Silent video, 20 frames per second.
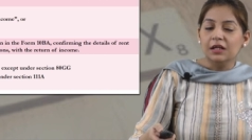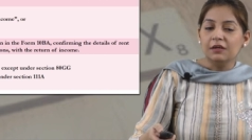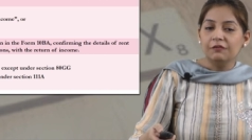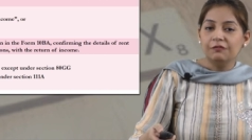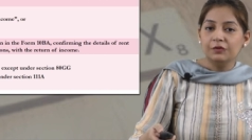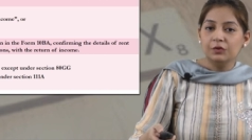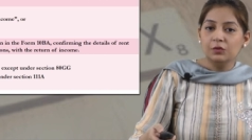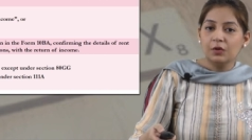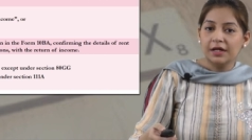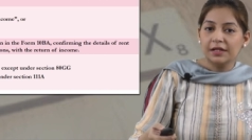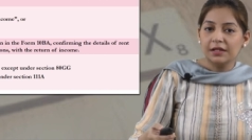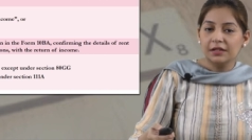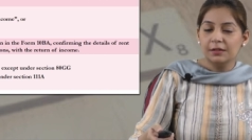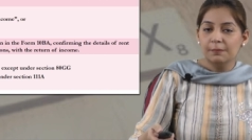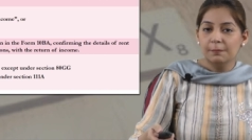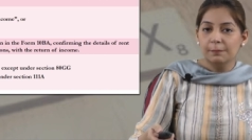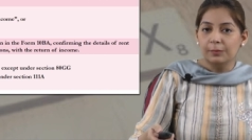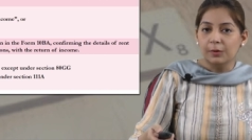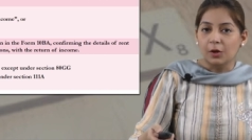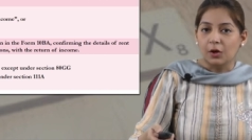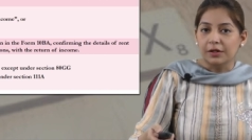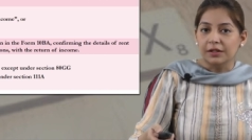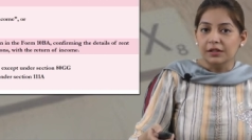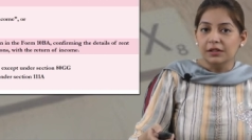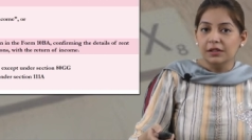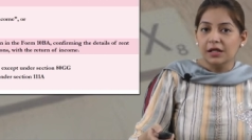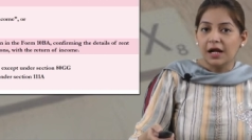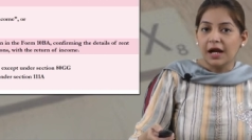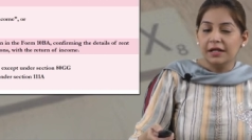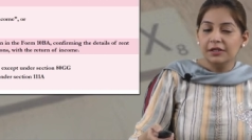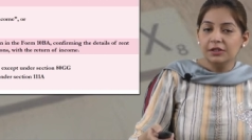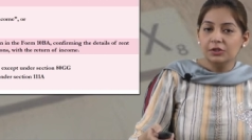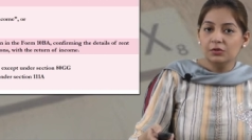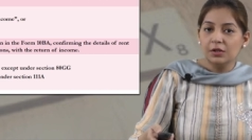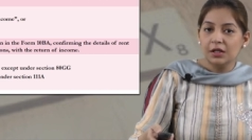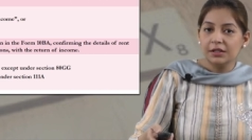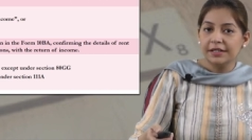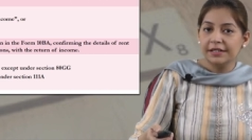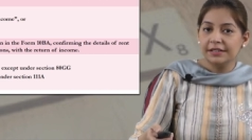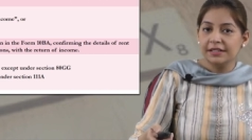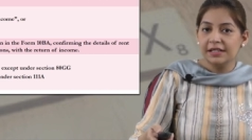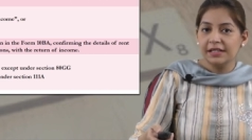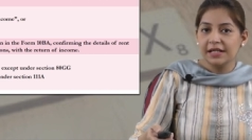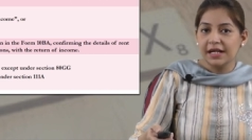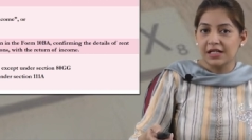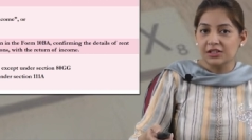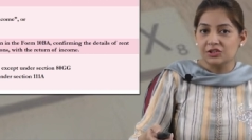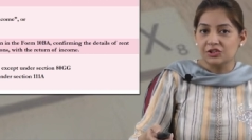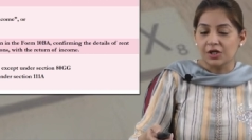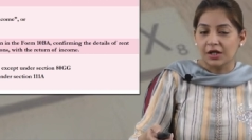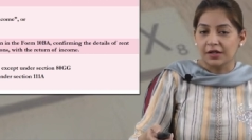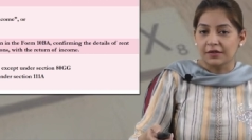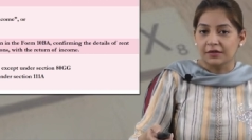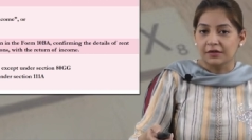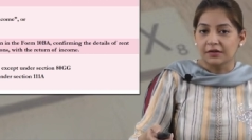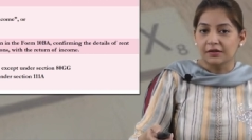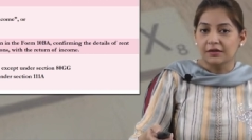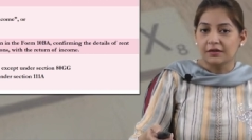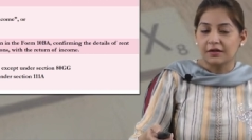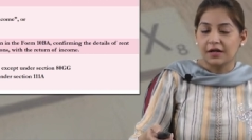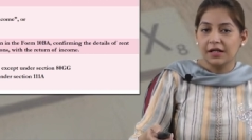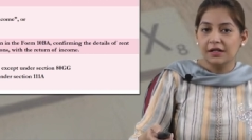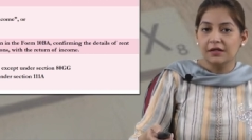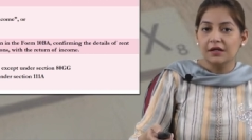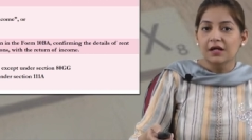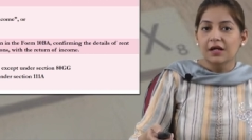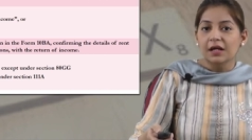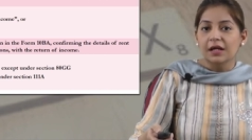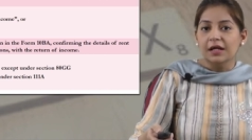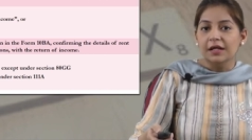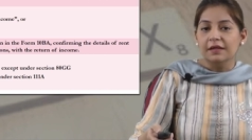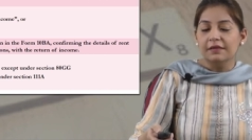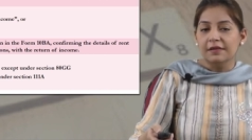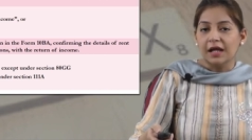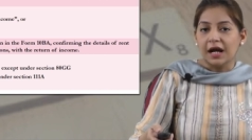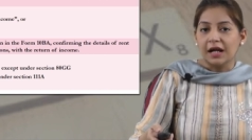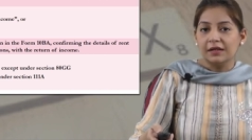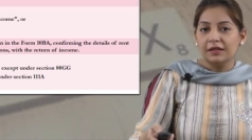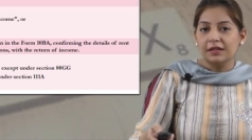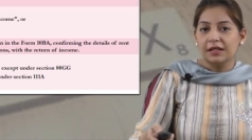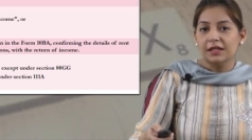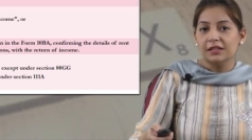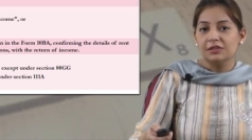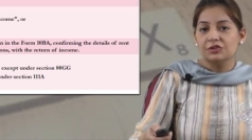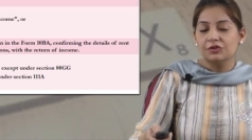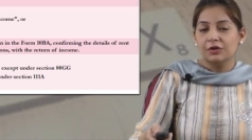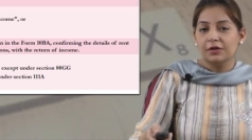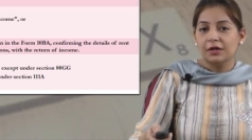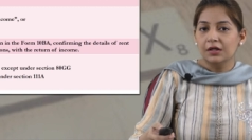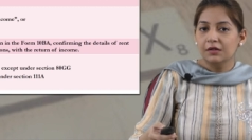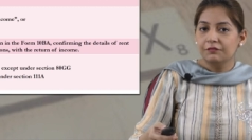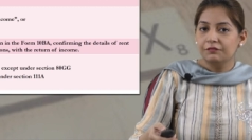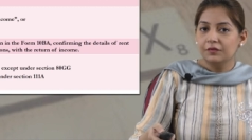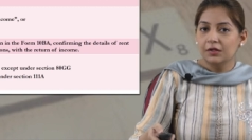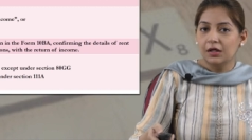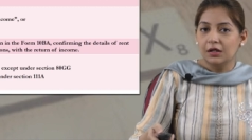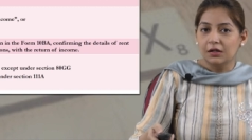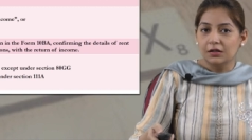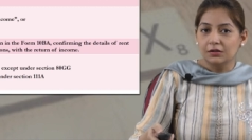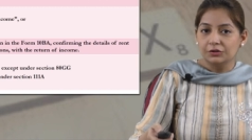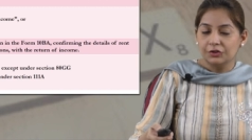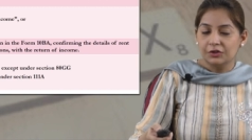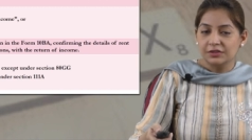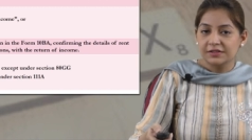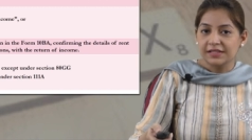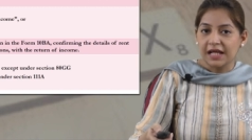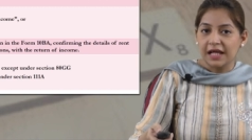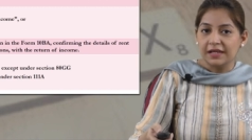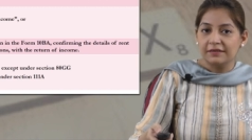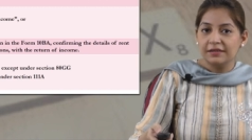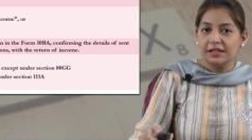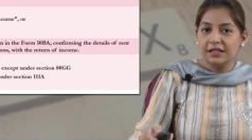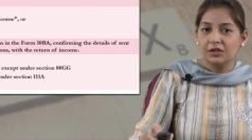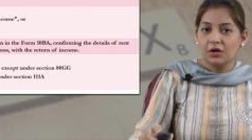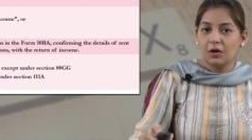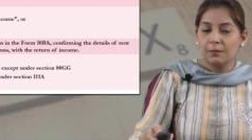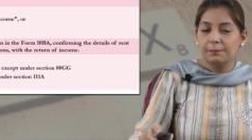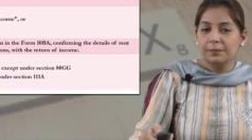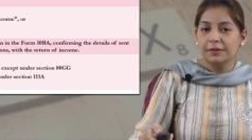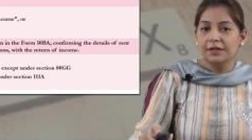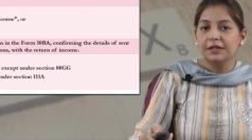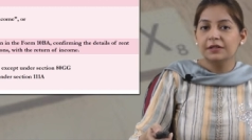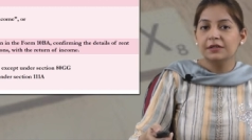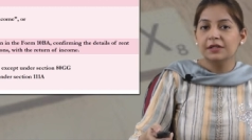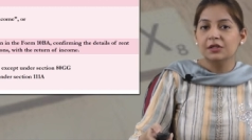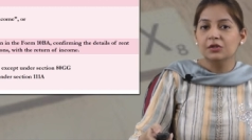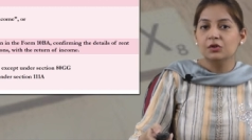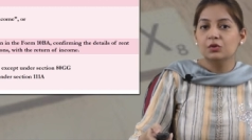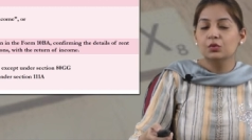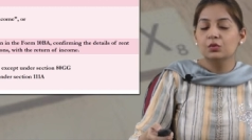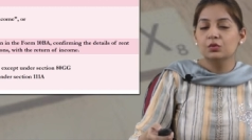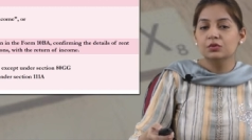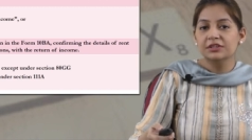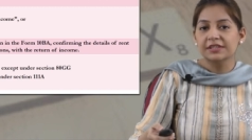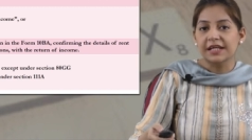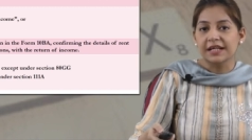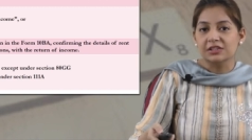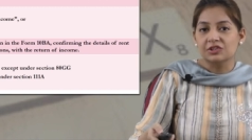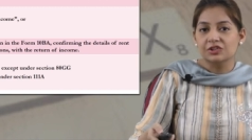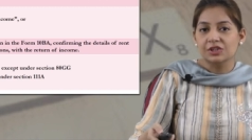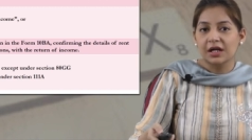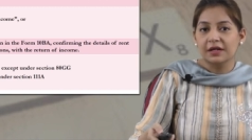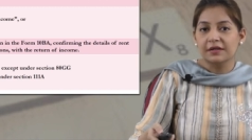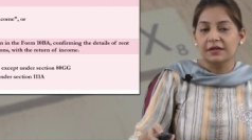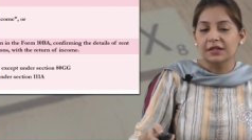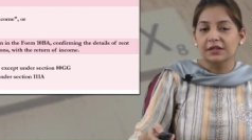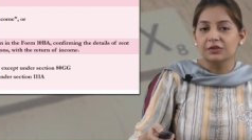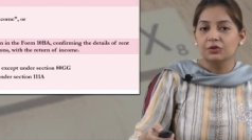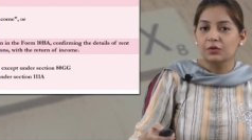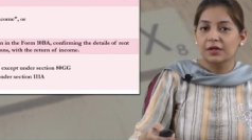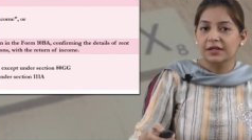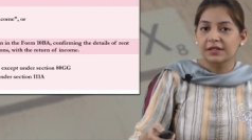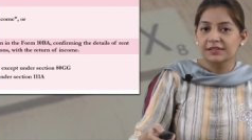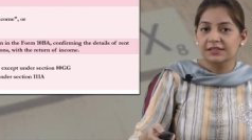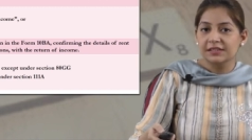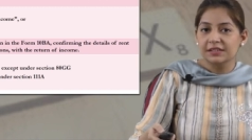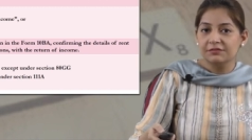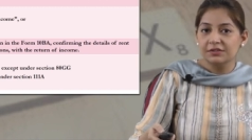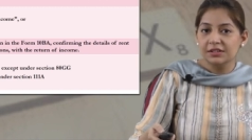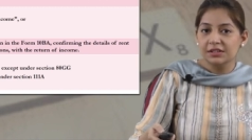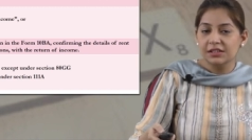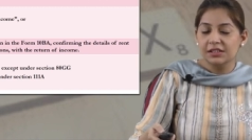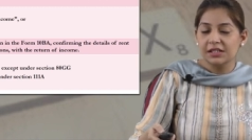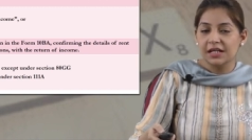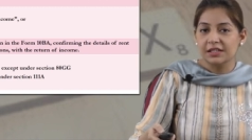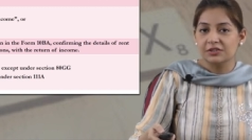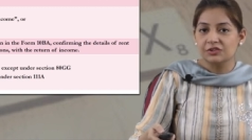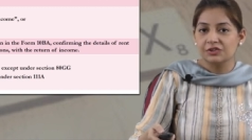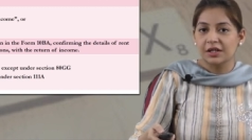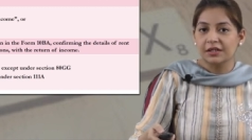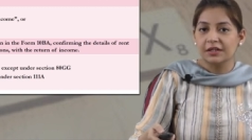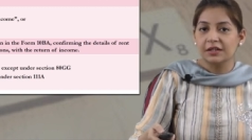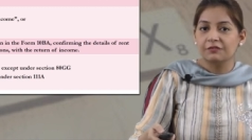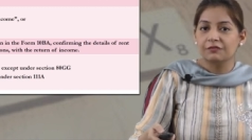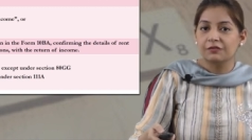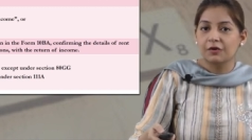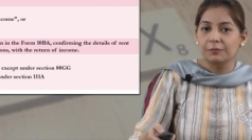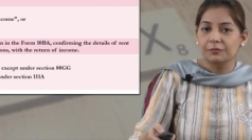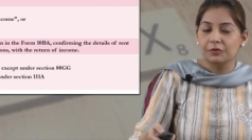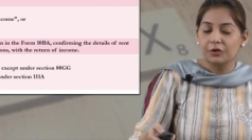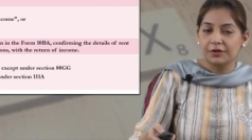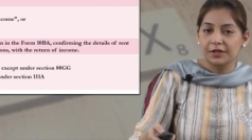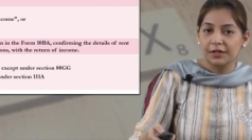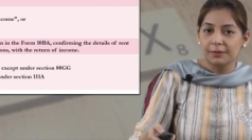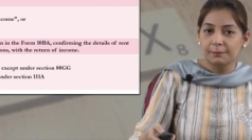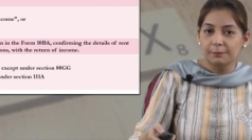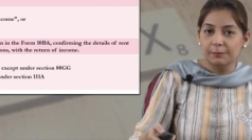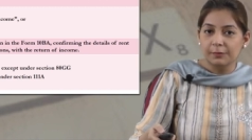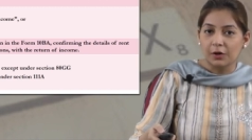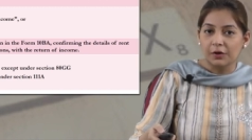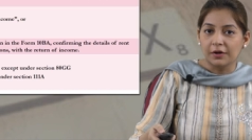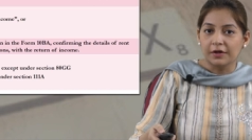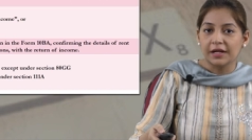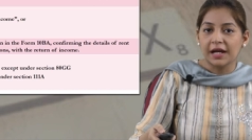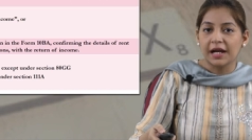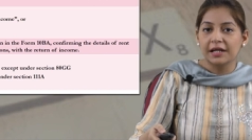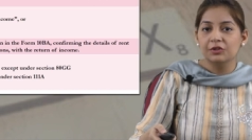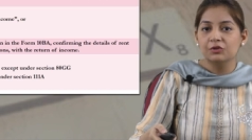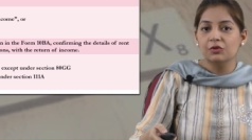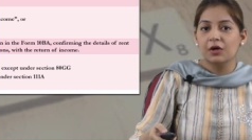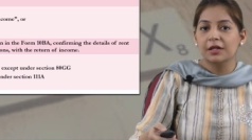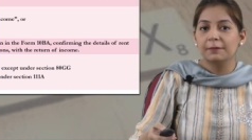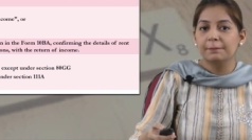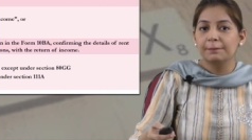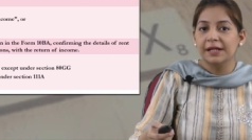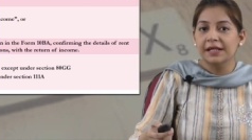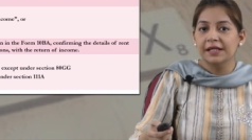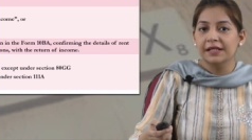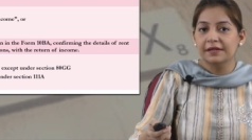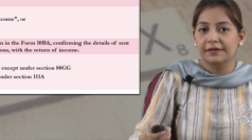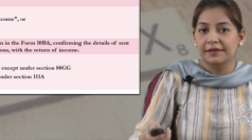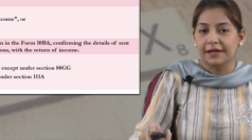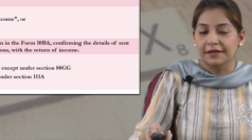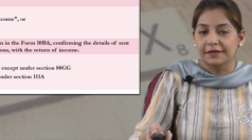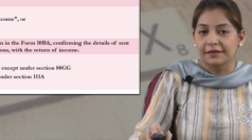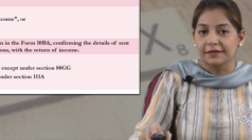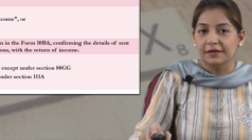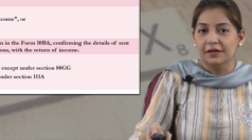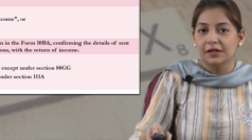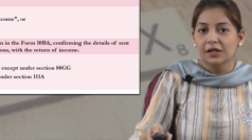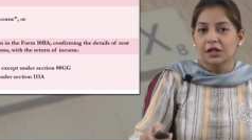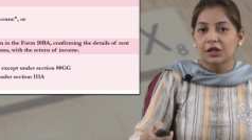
if you are an employee and you are getting HRA, right? In that case, if uh, your salary component includes HRA, you are receiving the HRA from your employer and you are paying rent.